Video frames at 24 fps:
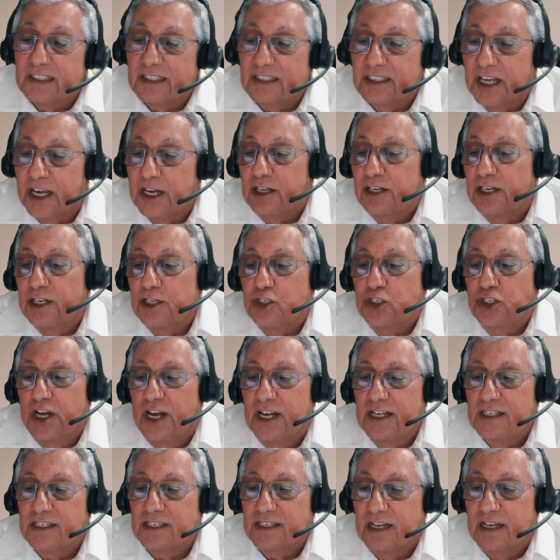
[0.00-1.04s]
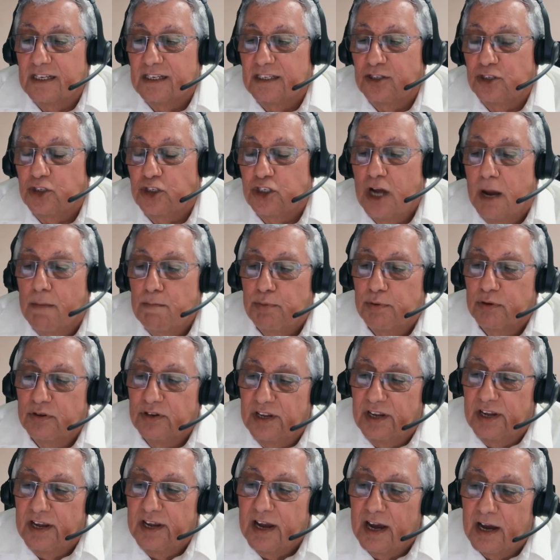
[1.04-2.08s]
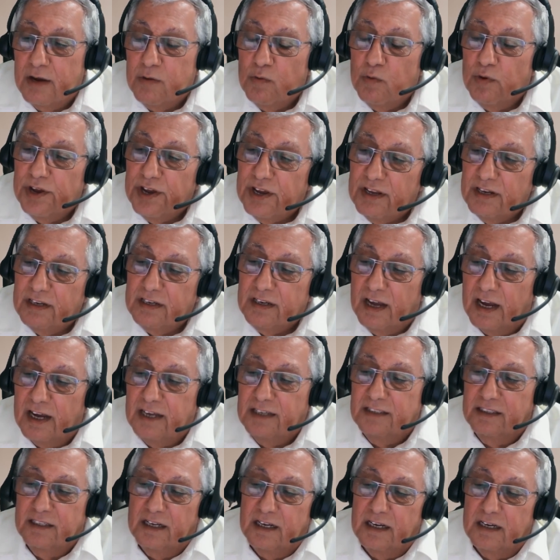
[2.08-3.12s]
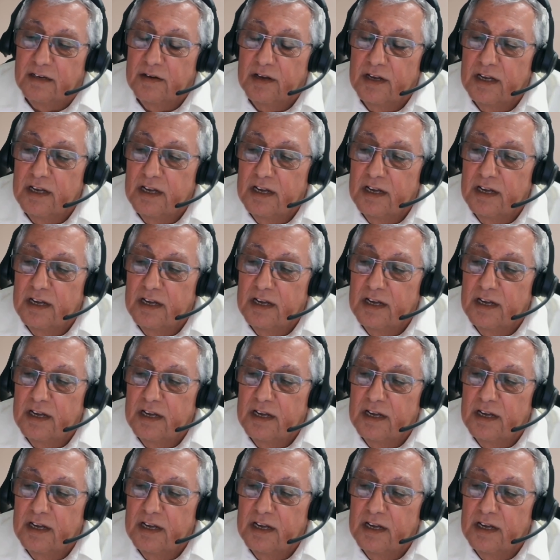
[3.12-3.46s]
take the chance and jump on the AI wagon right now,